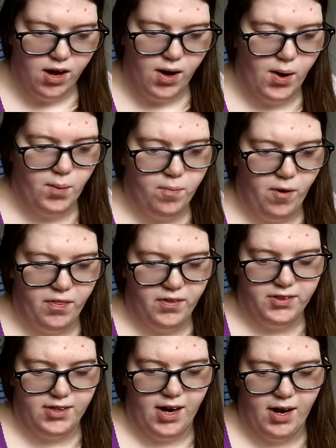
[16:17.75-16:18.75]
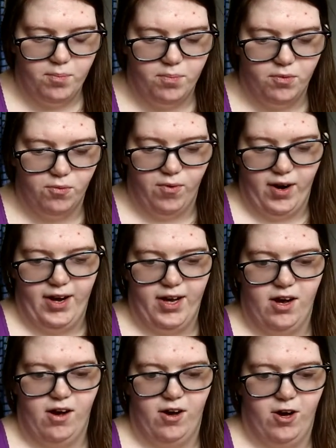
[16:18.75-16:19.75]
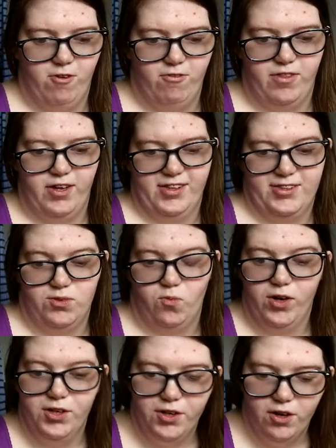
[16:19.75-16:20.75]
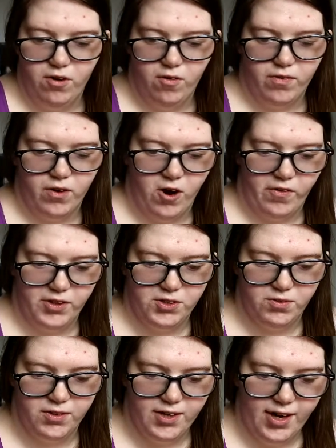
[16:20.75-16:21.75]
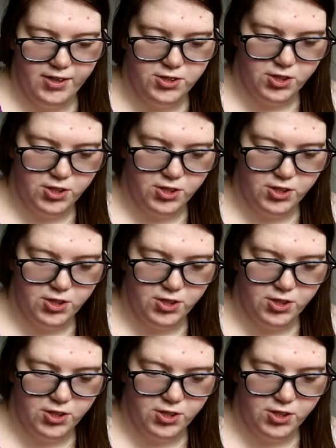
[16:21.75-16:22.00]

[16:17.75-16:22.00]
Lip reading: Up on the top right of this window, there are these three dots.